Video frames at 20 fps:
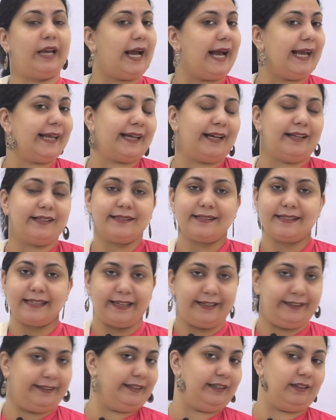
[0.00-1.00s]
I can't
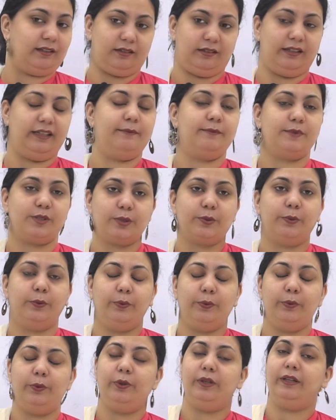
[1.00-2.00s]
send him
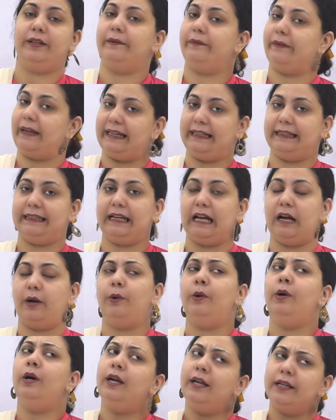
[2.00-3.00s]
school right now.
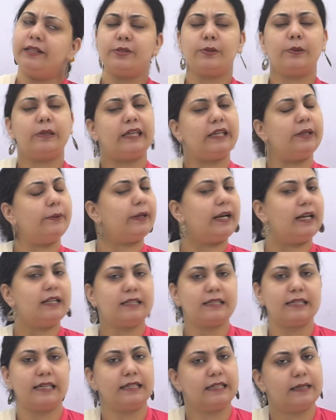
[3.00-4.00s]
It's okay, you
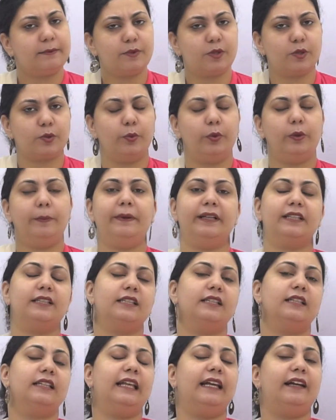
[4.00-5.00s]
can't send him school, but
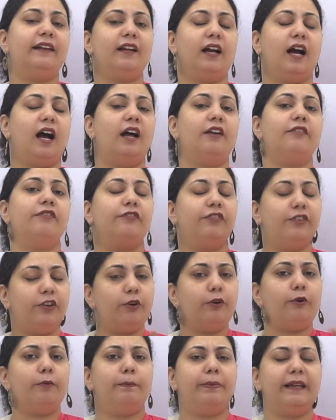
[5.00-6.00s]
there are
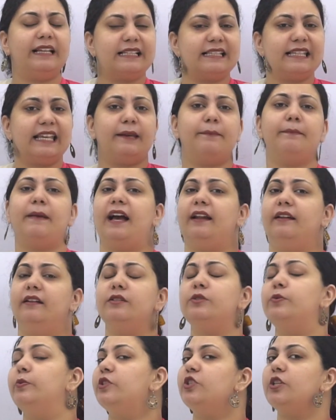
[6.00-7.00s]
few basic
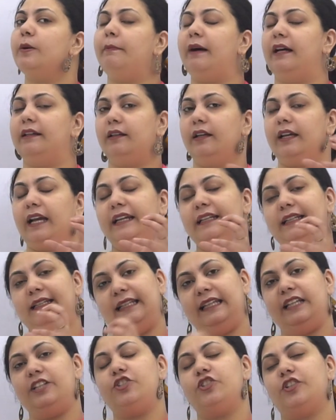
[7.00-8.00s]
manners which a mother can
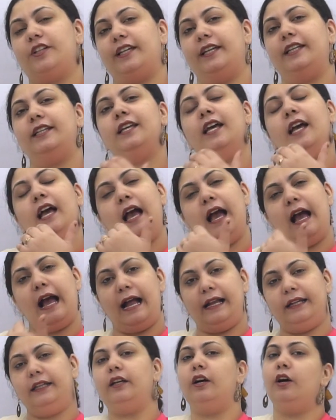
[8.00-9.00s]
teach a kid
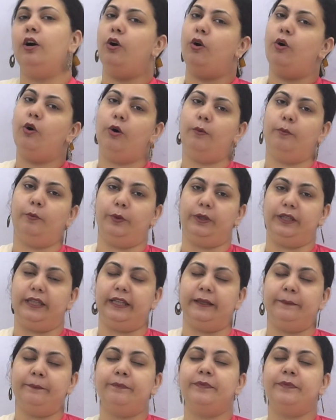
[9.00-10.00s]
at home only.